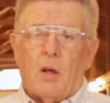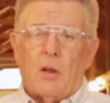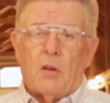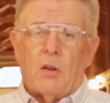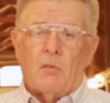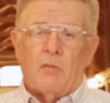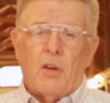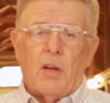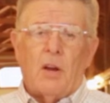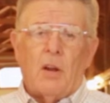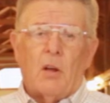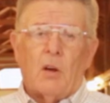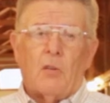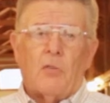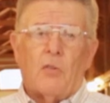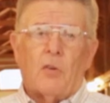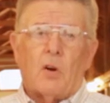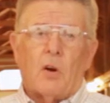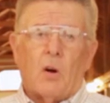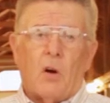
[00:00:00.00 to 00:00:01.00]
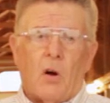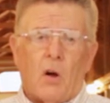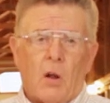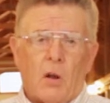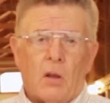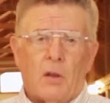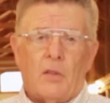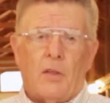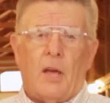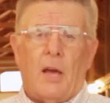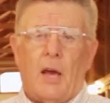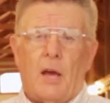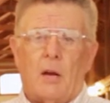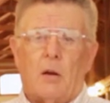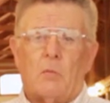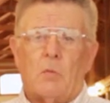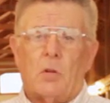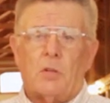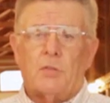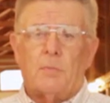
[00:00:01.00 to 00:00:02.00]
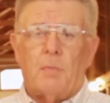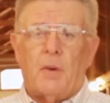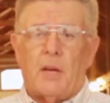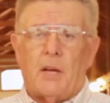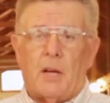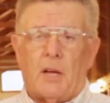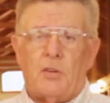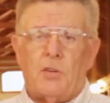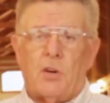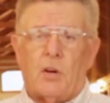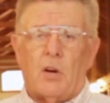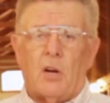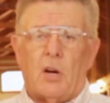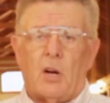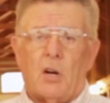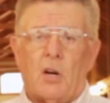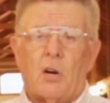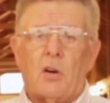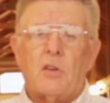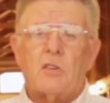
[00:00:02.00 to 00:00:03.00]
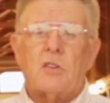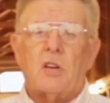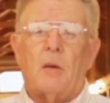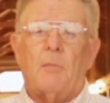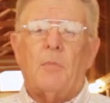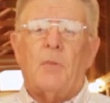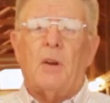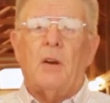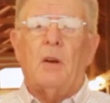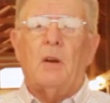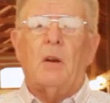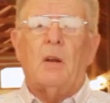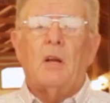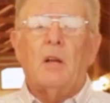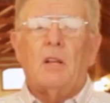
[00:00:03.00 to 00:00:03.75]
the video for all of the animals, because you're going to learn something.